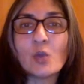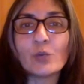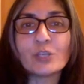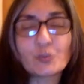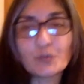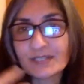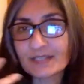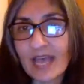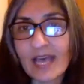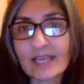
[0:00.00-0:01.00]
which was
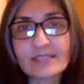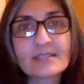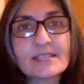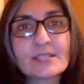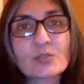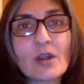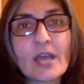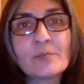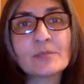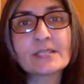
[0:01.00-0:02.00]
that this
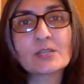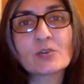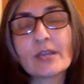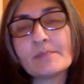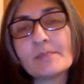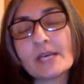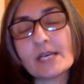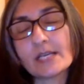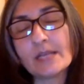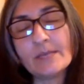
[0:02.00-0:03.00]
crime was a crime
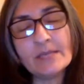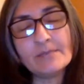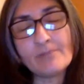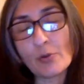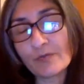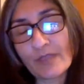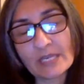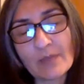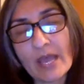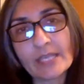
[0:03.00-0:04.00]

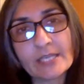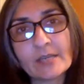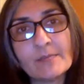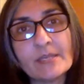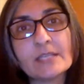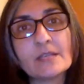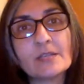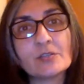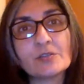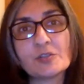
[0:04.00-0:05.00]
motivated by and committed
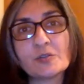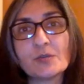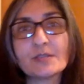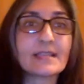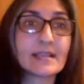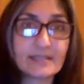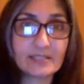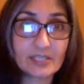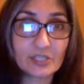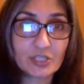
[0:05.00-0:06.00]
due to a sex
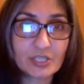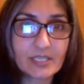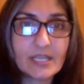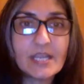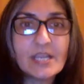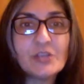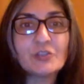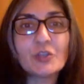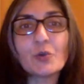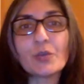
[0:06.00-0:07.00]
addiction.
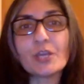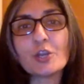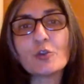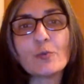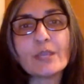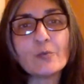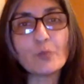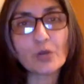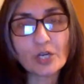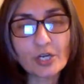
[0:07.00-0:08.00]
So here we
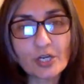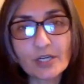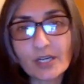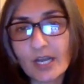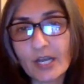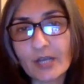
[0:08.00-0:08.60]
were,